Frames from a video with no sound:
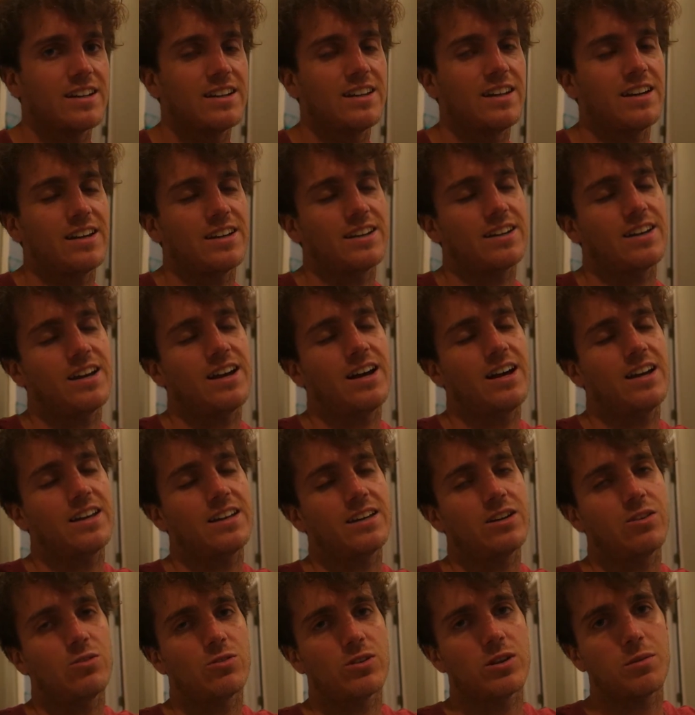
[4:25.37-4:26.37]
Like I
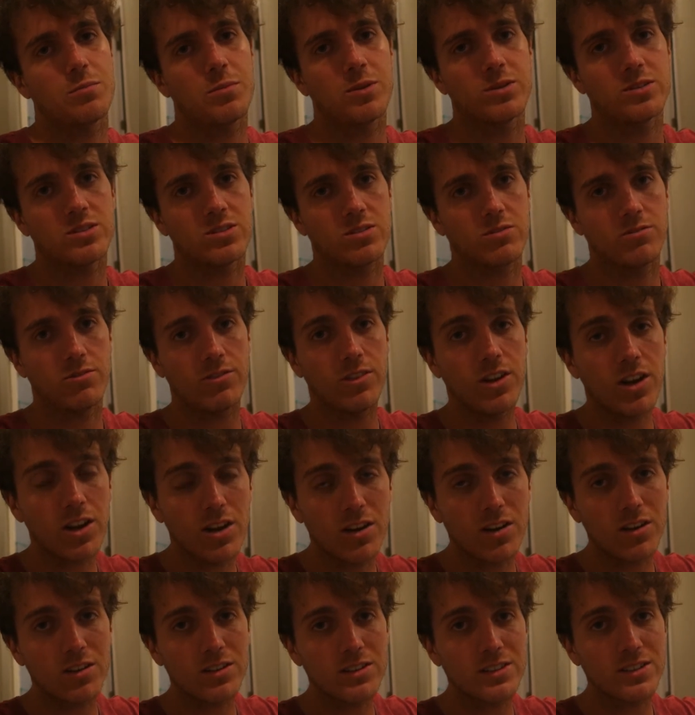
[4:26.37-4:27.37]
caught up on some
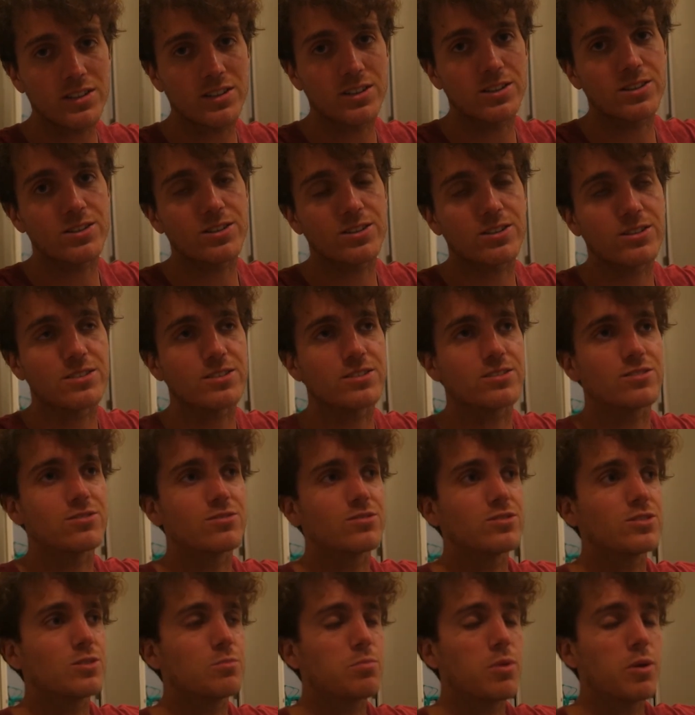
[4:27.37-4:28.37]
vlogs
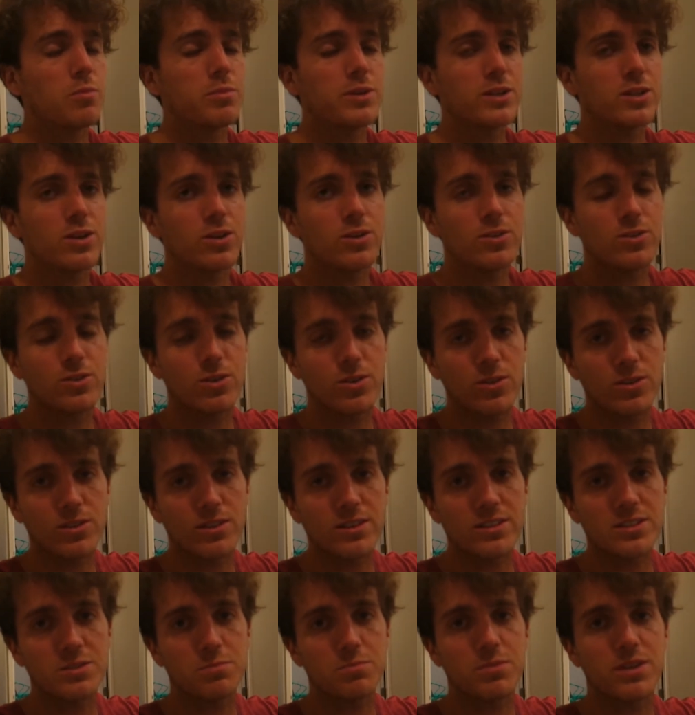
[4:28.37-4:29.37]
because you probably don't know
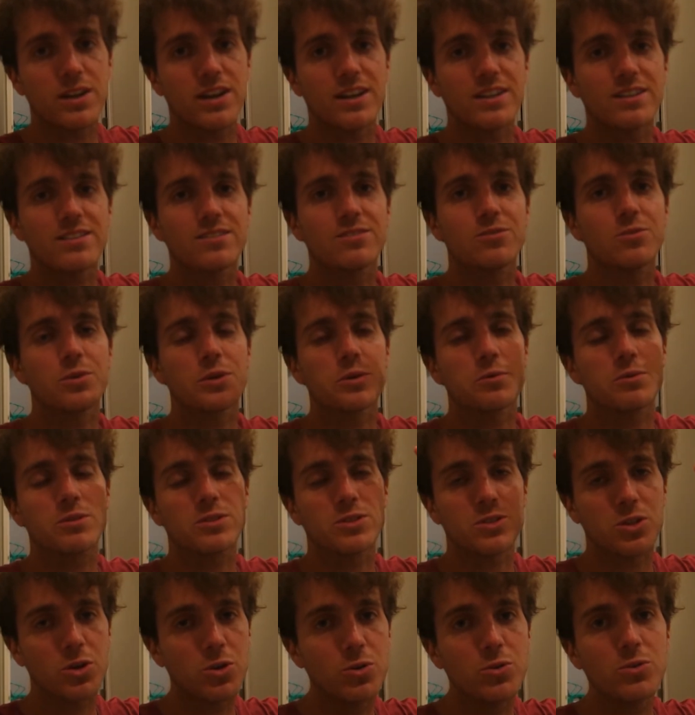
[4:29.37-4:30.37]
this but we were
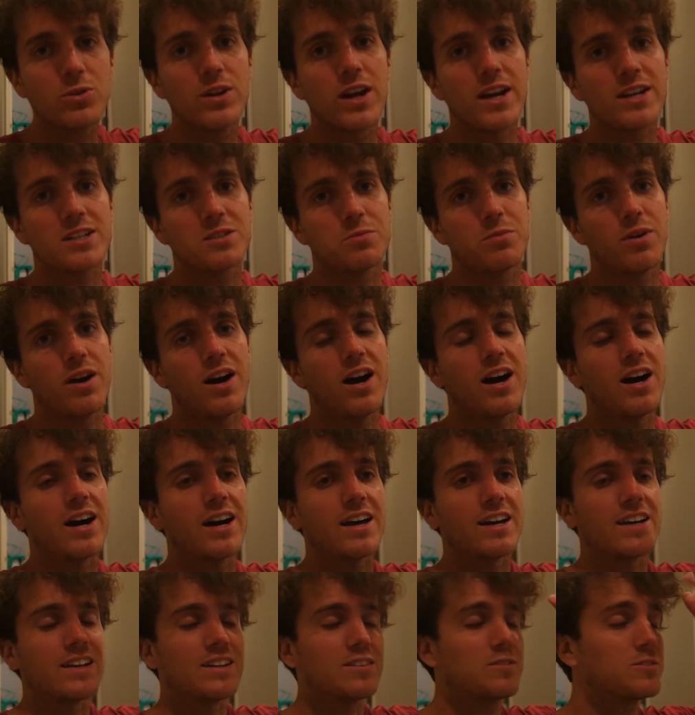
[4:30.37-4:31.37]
two days
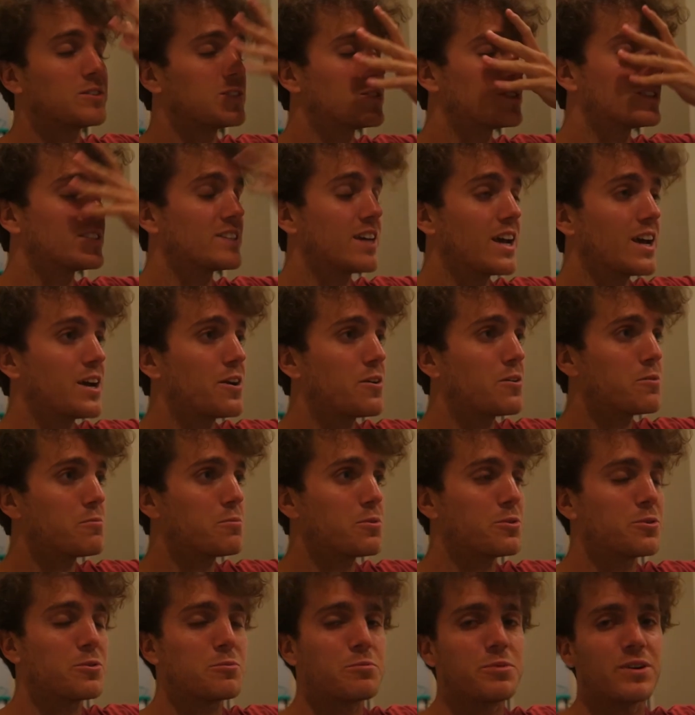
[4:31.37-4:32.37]
behind which was
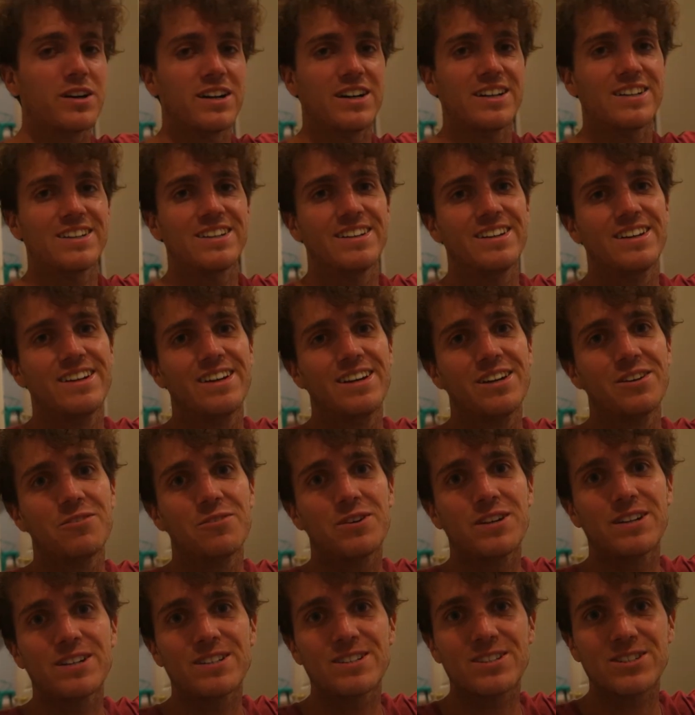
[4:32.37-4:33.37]
terrible but
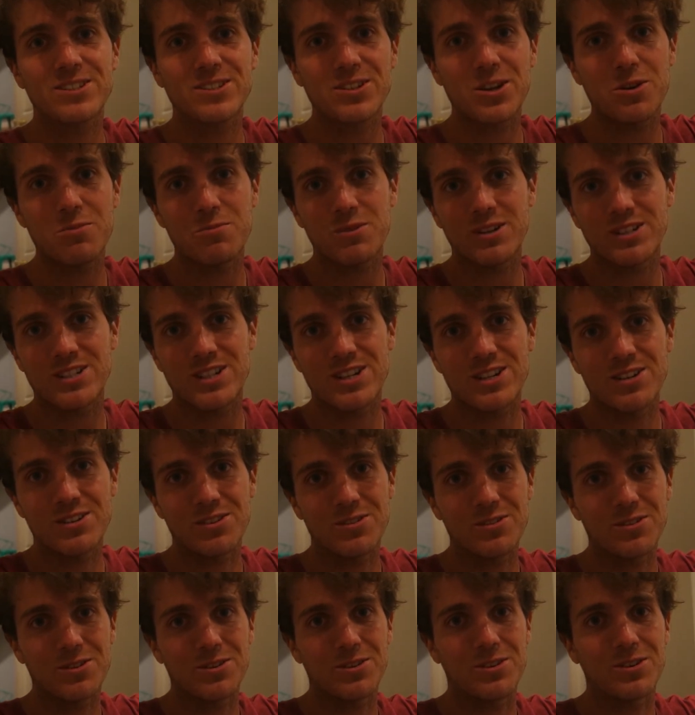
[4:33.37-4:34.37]
we did so much in
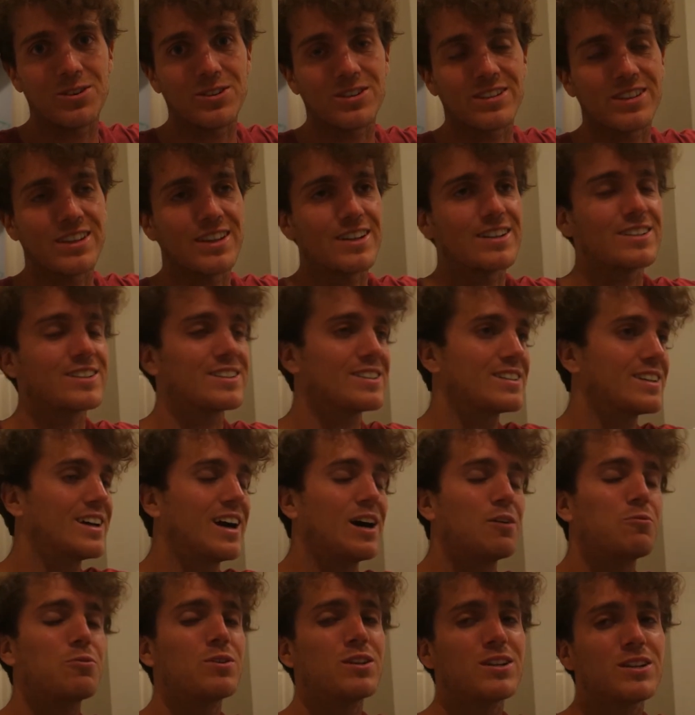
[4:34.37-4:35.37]
New York that it,
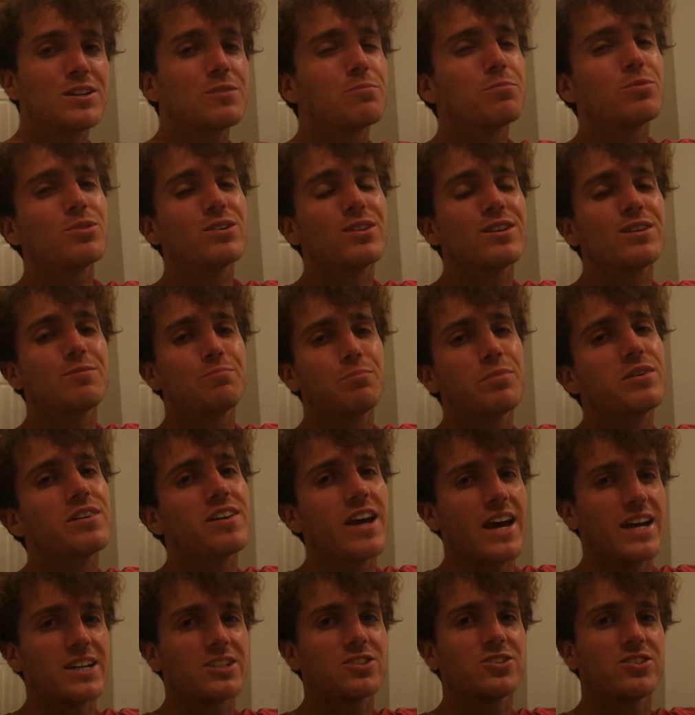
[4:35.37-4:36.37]
I wanted to put a bit of
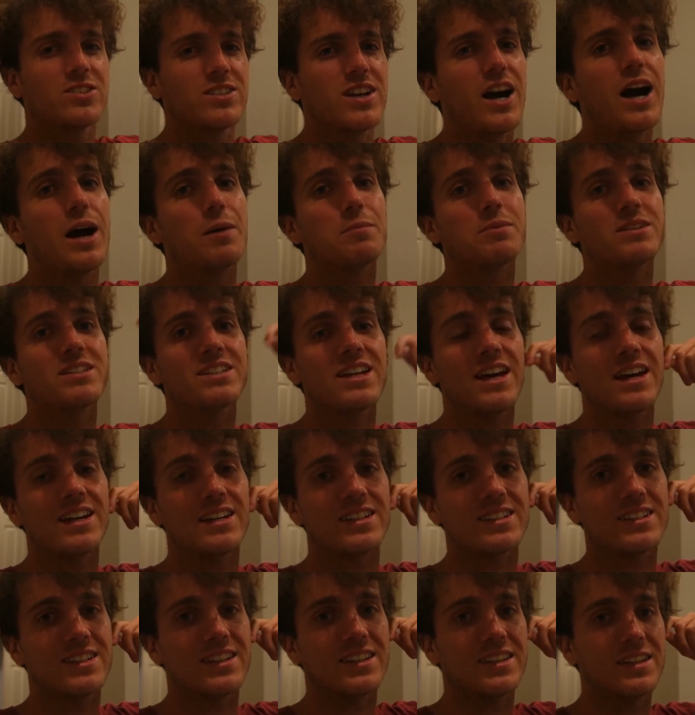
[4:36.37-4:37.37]
extra time into
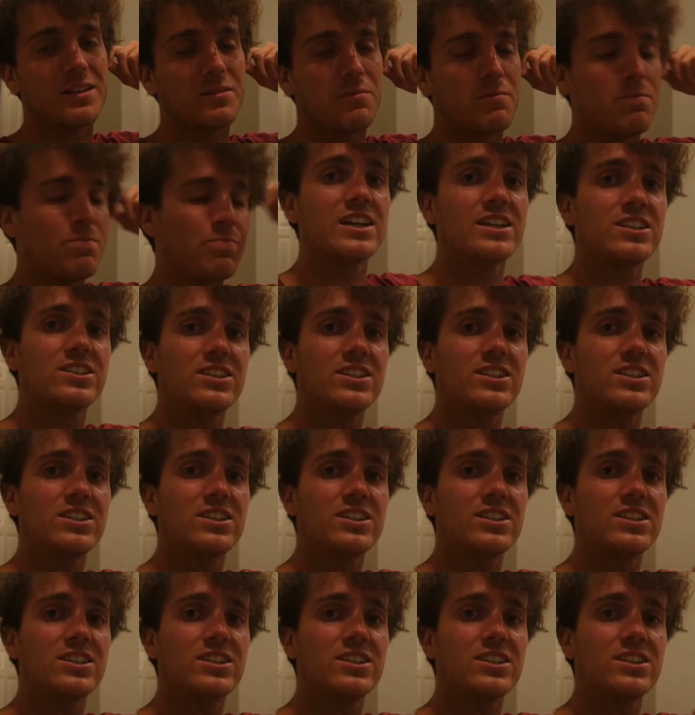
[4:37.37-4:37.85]
editing them.